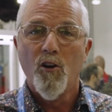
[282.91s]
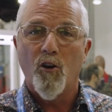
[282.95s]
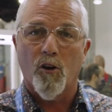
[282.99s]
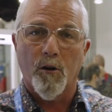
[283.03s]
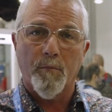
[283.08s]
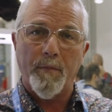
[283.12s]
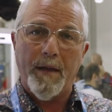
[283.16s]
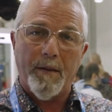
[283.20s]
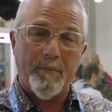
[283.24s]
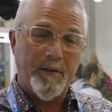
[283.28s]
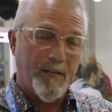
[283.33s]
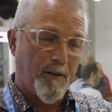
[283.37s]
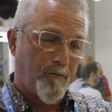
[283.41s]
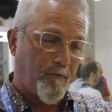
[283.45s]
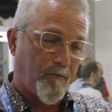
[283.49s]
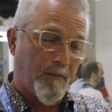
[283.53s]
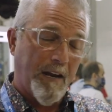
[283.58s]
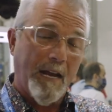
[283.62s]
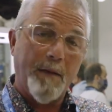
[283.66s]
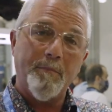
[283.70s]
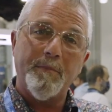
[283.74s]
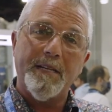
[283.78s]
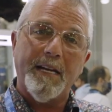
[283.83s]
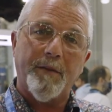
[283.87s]
or maybe the
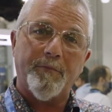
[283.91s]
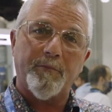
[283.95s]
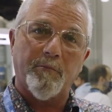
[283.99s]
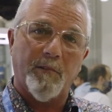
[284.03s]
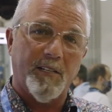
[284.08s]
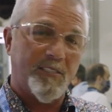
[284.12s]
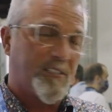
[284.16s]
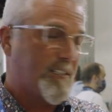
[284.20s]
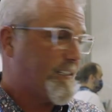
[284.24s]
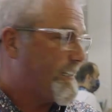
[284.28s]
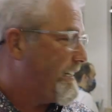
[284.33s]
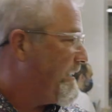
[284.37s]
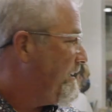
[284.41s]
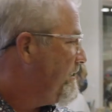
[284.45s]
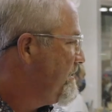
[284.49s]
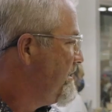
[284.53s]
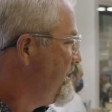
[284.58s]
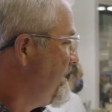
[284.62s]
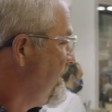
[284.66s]
frame depth wasn't there.